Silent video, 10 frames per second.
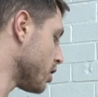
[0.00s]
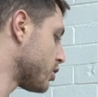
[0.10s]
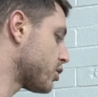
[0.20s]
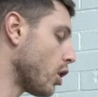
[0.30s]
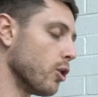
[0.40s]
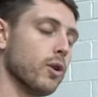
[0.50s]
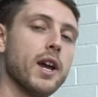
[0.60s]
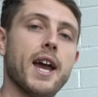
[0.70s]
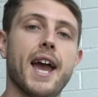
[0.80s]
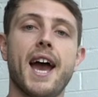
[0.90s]
So
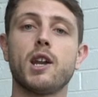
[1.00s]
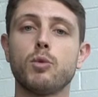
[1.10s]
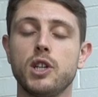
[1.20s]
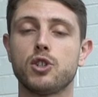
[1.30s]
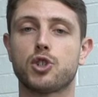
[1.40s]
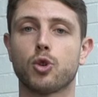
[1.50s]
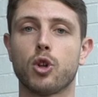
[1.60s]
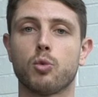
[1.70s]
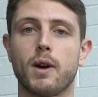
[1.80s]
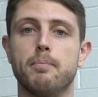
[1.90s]
how do we
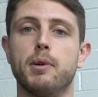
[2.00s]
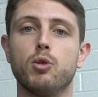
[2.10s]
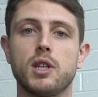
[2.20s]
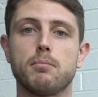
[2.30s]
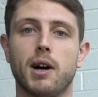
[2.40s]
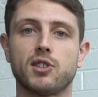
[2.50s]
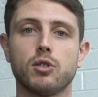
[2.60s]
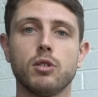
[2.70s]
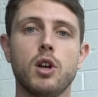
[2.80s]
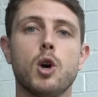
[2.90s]
ensure that we're building
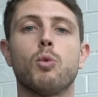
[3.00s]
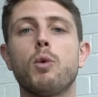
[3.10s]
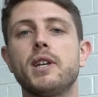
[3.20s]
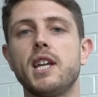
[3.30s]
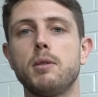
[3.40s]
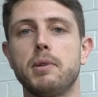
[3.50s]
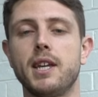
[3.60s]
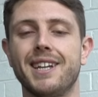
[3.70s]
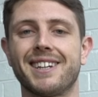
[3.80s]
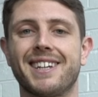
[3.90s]
muscle? Well, we need to
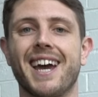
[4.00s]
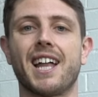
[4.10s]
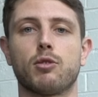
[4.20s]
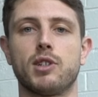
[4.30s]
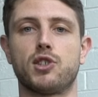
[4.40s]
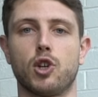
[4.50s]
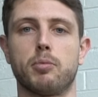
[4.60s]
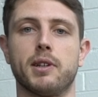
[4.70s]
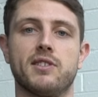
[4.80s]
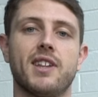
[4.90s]
be in a calorie
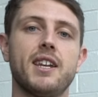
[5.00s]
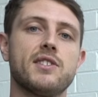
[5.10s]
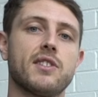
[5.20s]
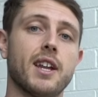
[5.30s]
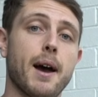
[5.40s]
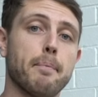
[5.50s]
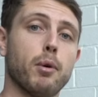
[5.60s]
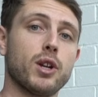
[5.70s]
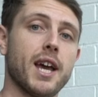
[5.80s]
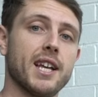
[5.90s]
surplus. That is that our
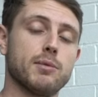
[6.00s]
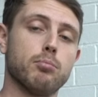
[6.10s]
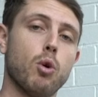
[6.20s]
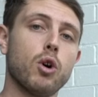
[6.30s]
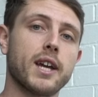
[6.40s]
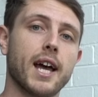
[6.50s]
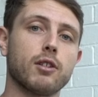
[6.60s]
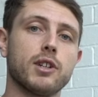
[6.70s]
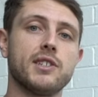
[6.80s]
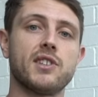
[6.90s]
body has more
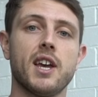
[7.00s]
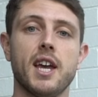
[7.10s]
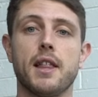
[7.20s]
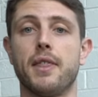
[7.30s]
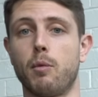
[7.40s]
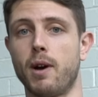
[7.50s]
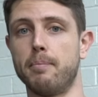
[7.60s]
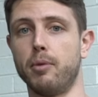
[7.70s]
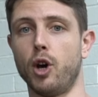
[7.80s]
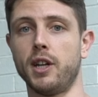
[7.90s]
calories than
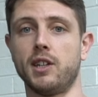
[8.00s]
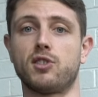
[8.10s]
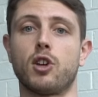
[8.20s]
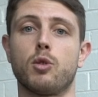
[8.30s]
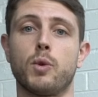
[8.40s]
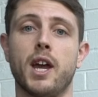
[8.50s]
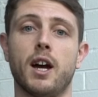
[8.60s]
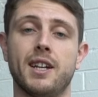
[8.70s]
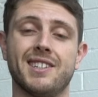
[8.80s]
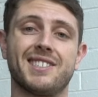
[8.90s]
we're burning, so that we
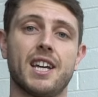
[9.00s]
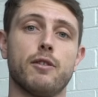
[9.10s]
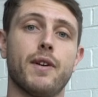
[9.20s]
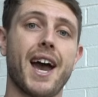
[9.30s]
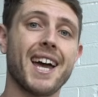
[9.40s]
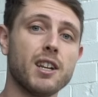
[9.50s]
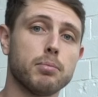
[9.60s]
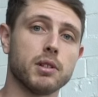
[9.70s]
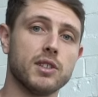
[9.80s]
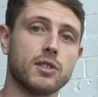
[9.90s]
are in a state of
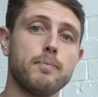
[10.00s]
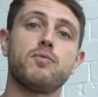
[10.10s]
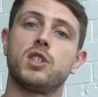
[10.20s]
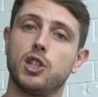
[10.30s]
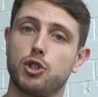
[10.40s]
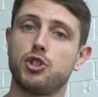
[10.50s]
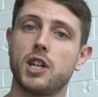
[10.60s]
anabolism, tissue